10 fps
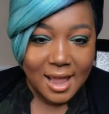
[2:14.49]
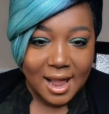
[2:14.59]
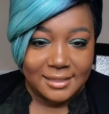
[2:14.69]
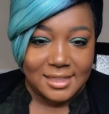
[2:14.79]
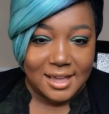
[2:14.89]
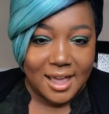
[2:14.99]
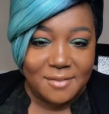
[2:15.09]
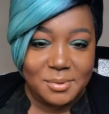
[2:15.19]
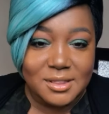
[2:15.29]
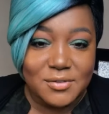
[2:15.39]
I think I
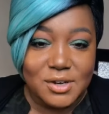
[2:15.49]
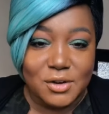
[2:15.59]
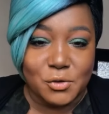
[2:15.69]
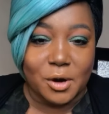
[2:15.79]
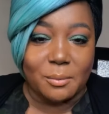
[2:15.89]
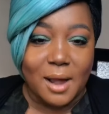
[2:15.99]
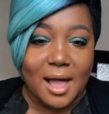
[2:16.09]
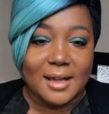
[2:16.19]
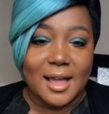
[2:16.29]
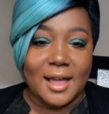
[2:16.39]
have been living under a
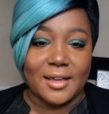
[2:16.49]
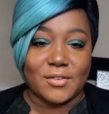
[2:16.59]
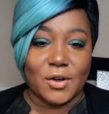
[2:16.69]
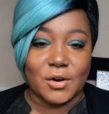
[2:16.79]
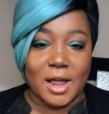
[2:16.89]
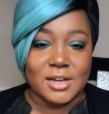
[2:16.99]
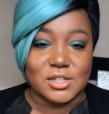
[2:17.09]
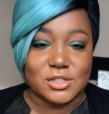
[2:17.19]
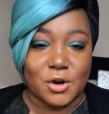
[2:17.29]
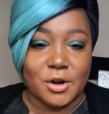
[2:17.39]
rock. I've I
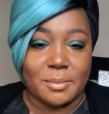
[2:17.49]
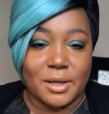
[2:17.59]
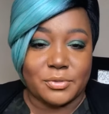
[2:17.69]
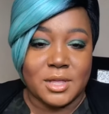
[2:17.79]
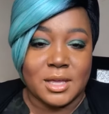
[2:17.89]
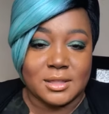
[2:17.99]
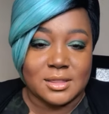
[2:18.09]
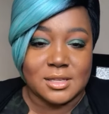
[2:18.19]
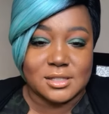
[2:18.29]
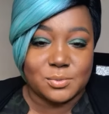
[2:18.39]
just heard about
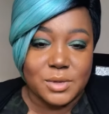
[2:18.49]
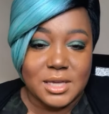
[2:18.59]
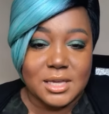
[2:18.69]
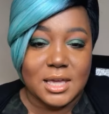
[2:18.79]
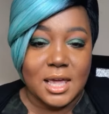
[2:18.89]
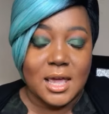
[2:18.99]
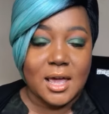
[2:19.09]
it this week.